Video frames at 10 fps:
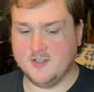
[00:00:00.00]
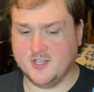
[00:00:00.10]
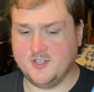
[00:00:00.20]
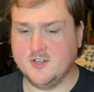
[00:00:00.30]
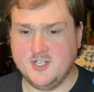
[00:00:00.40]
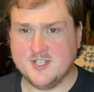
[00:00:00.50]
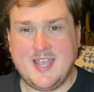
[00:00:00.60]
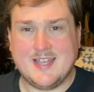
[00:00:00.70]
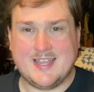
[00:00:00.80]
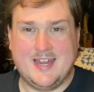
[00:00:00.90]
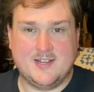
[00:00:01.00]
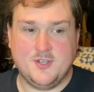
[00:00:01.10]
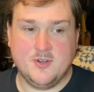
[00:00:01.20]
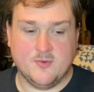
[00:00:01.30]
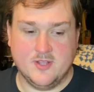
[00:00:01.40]
because you could just take a can of
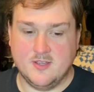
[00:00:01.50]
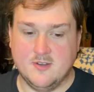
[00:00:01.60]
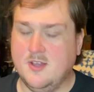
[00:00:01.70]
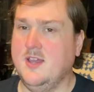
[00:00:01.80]
tuna with you.